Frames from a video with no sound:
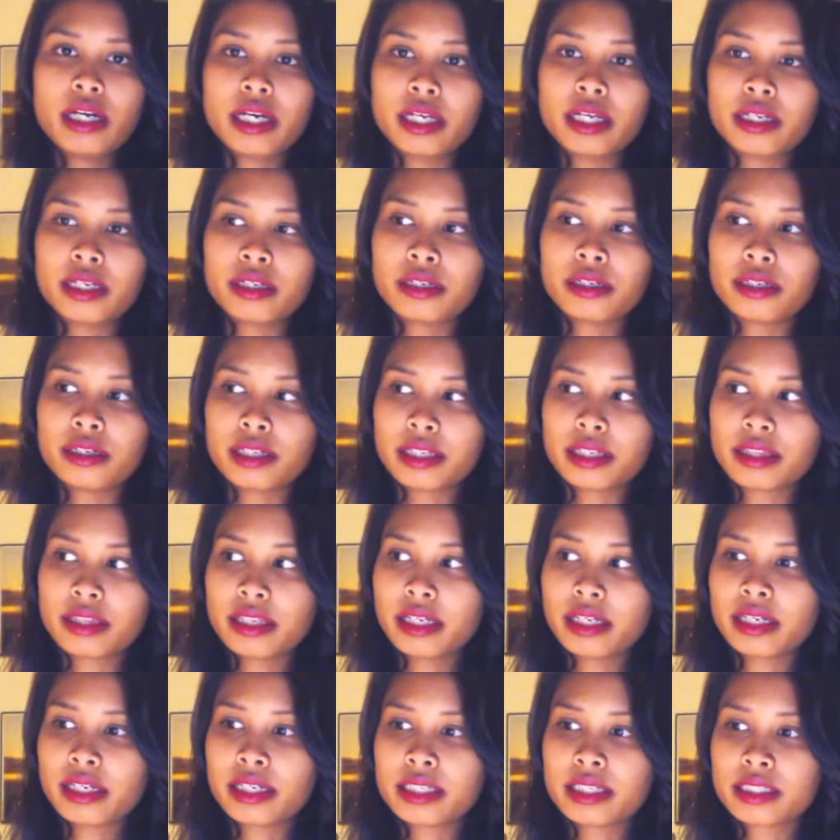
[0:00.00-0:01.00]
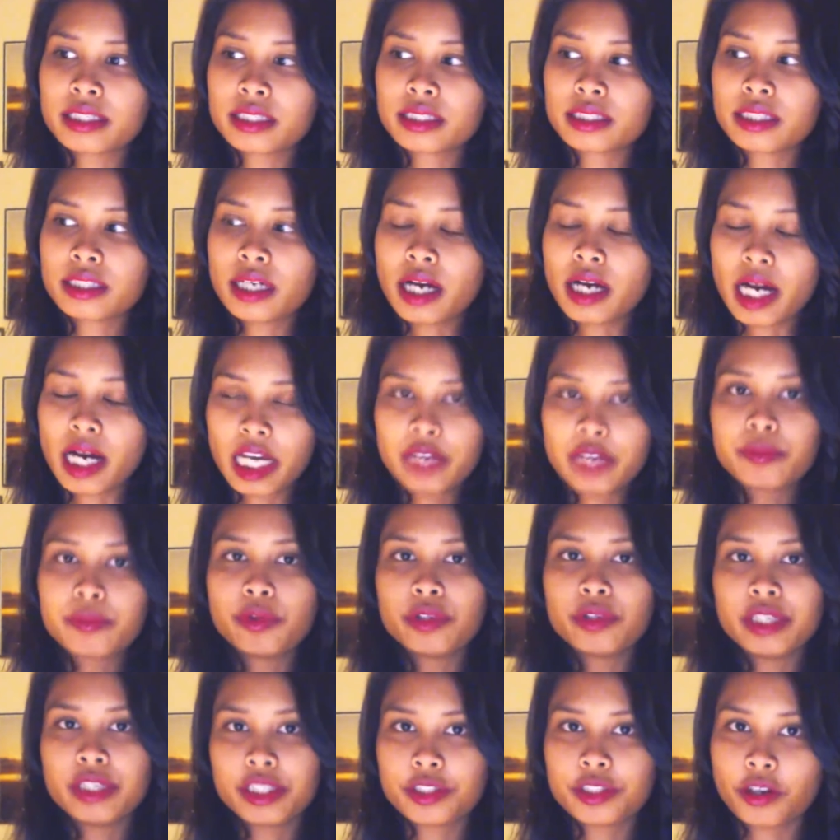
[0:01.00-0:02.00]
And the thing is, I
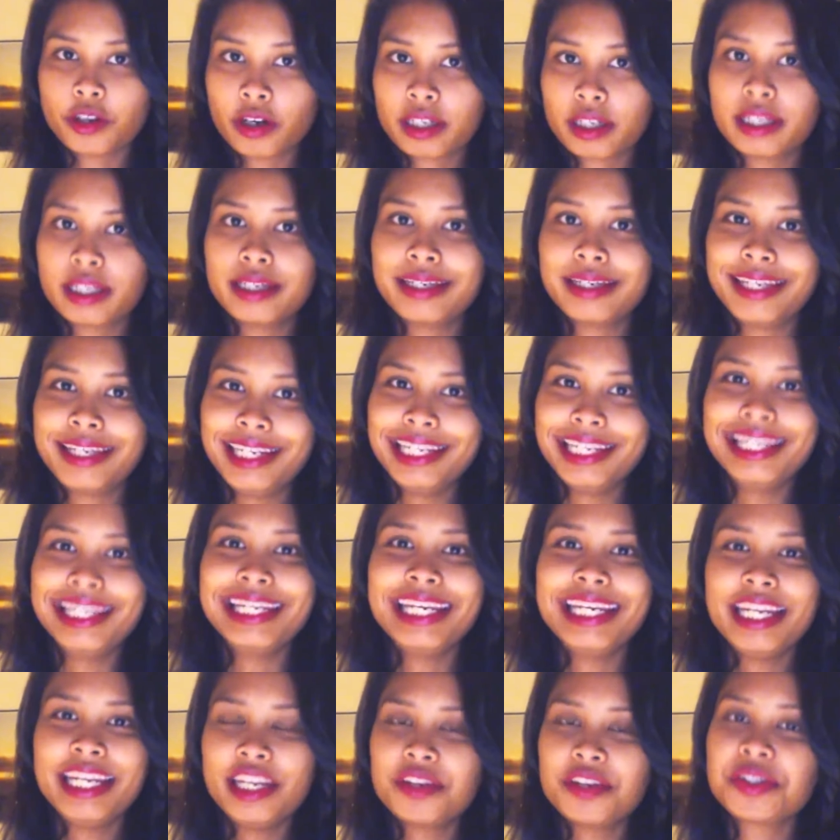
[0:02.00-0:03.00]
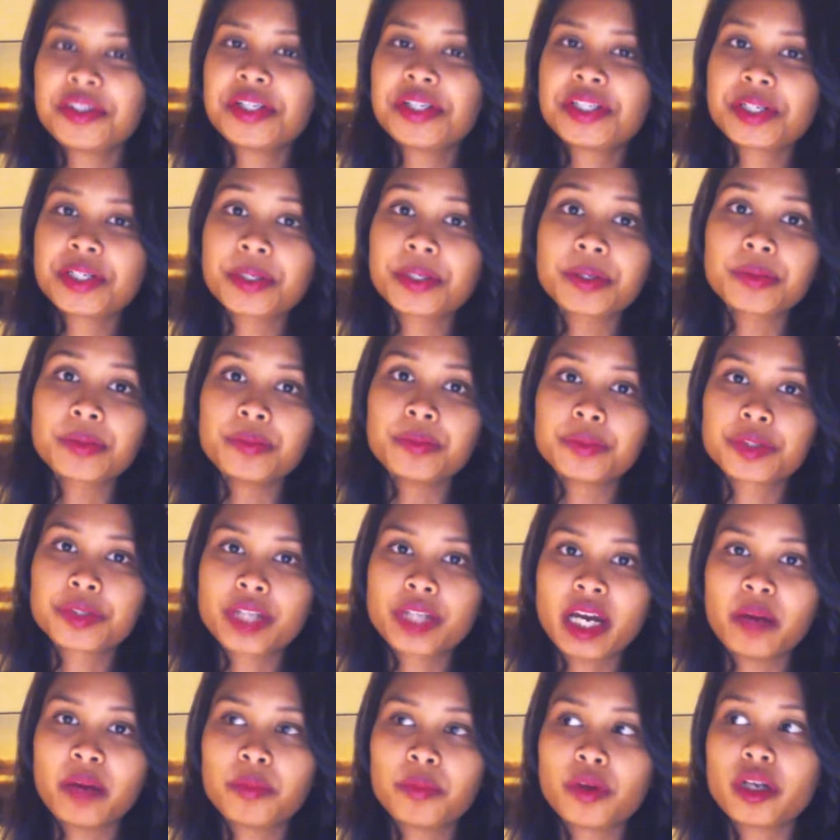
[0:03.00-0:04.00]
am only talking in linear
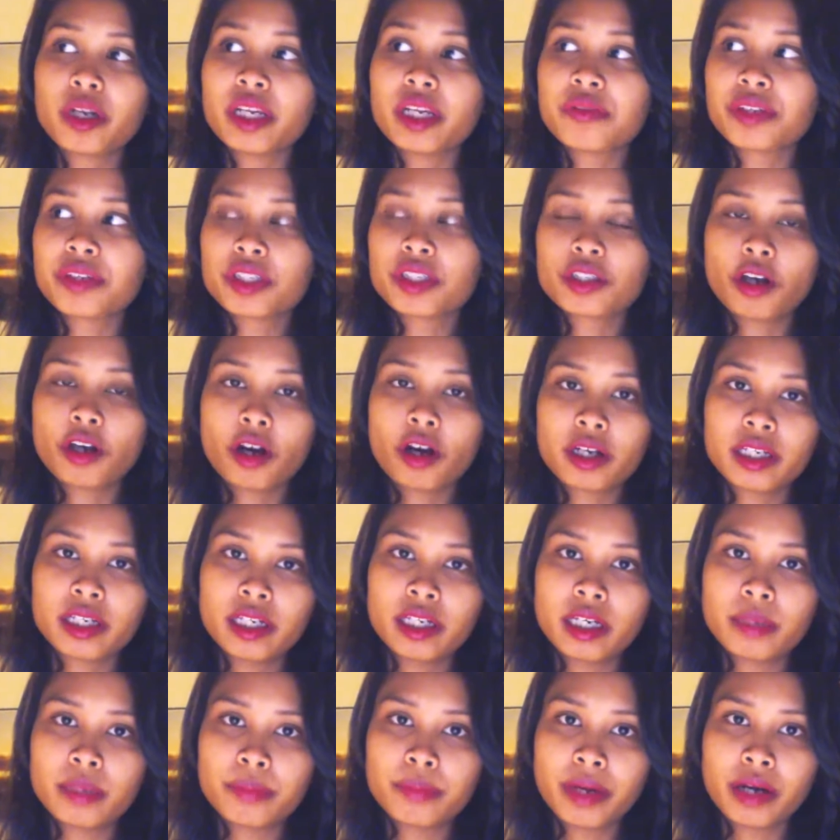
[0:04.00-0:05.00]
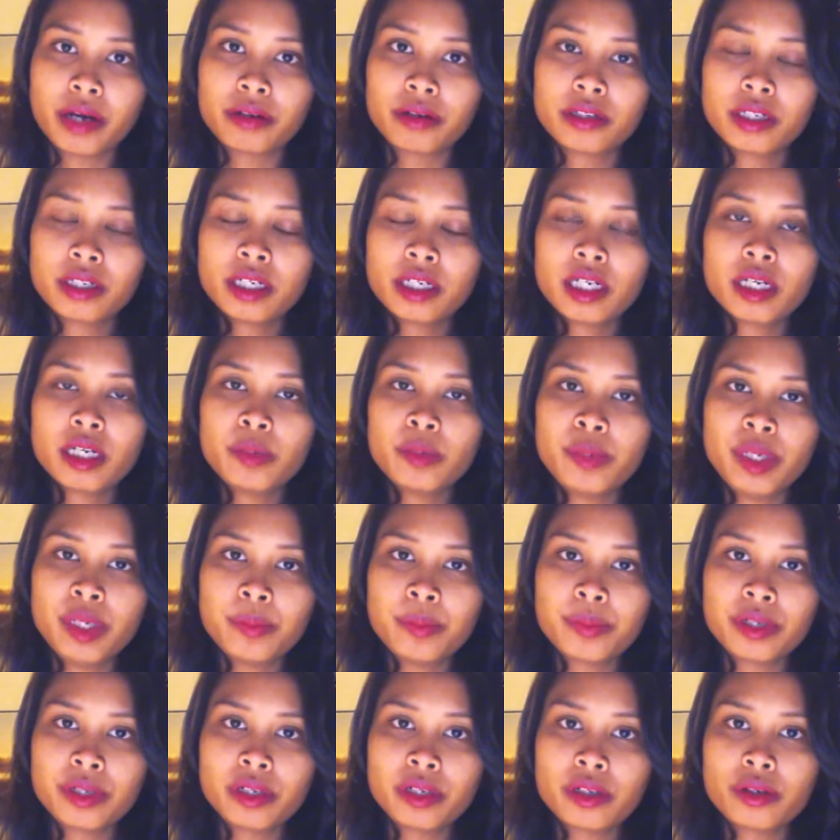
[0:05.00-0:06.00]
terms. I'm not even talking about
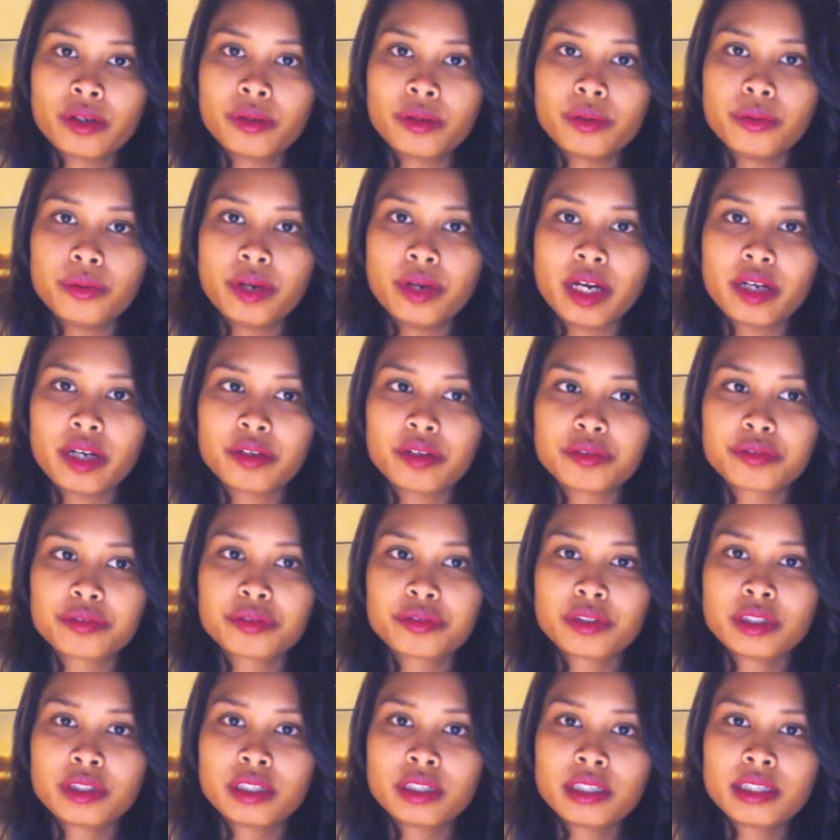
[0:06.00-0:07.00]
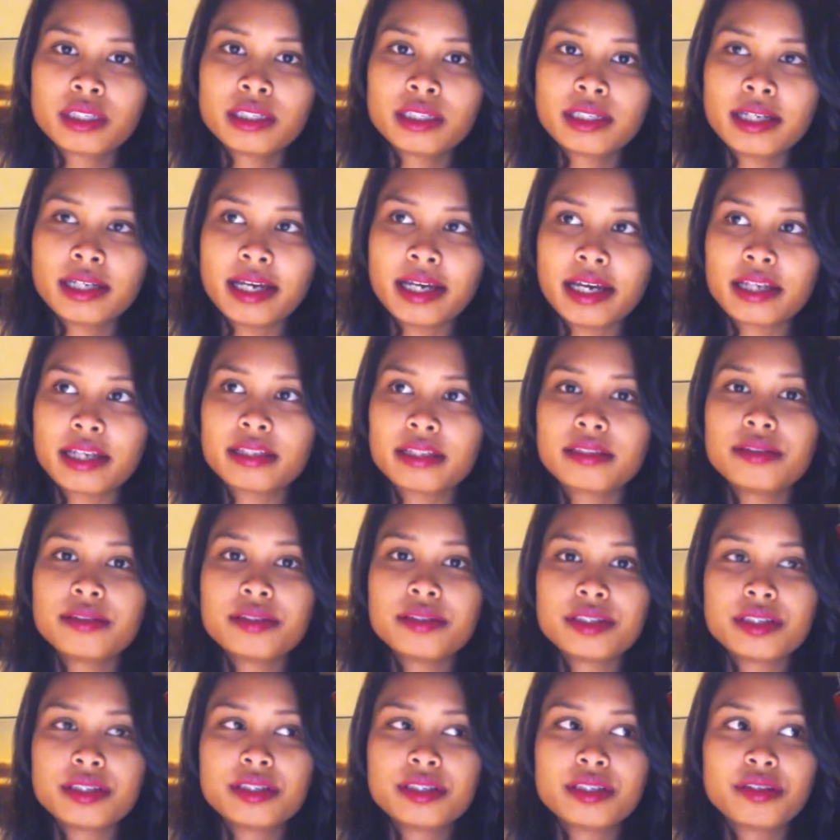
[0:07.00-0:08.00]
people who have had
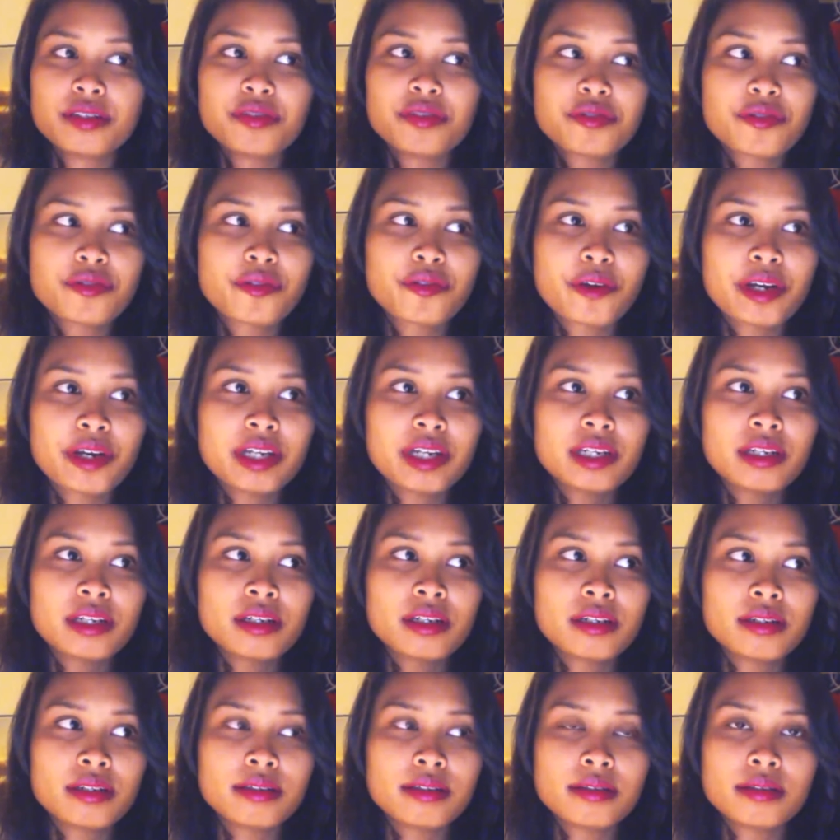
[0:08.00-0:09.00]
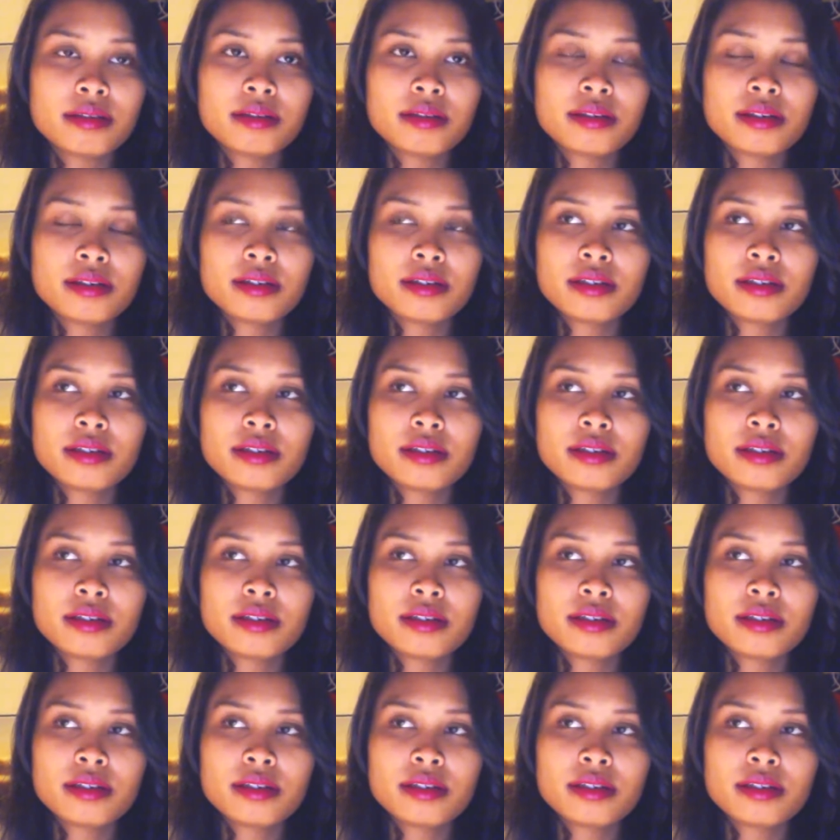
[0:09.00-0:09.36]
different